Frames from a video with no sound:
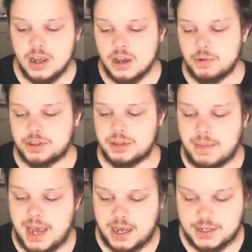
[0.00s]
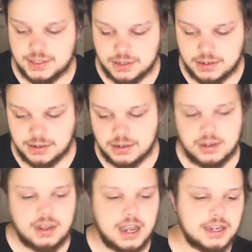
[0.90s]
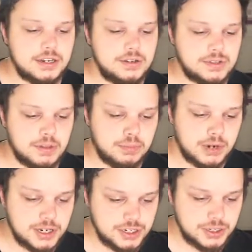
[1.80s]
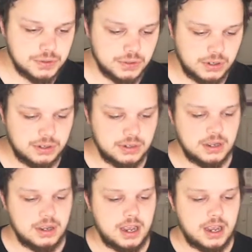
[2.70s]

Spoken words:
With the mask, I can use the brush tool